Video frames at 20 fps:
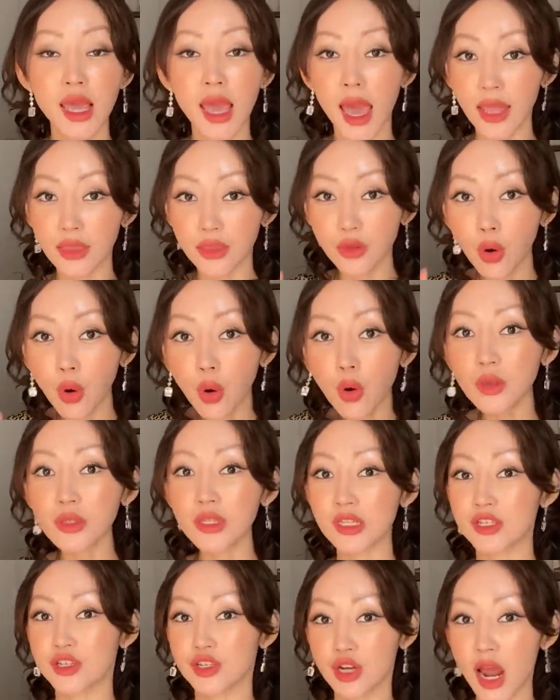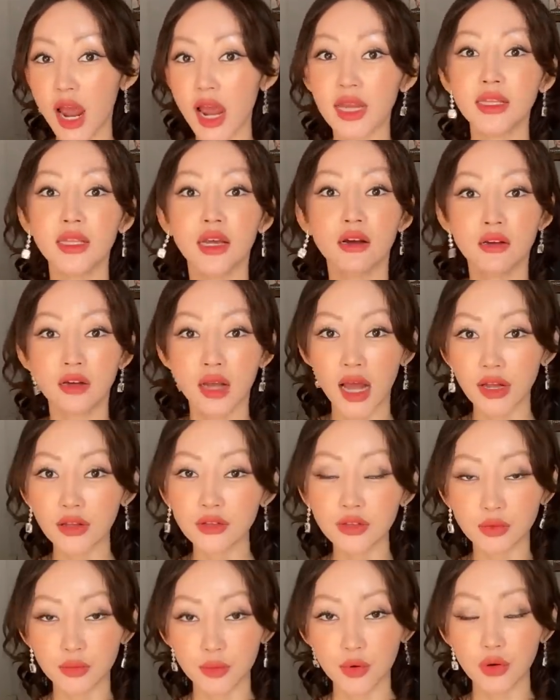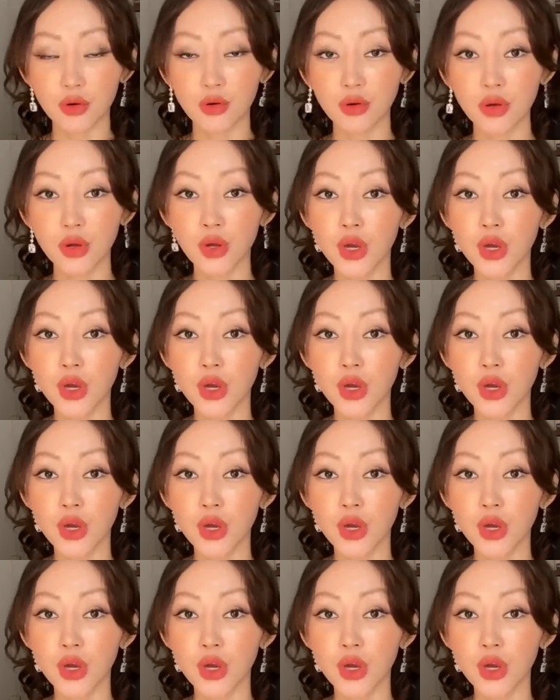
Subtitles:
and holding China accountable.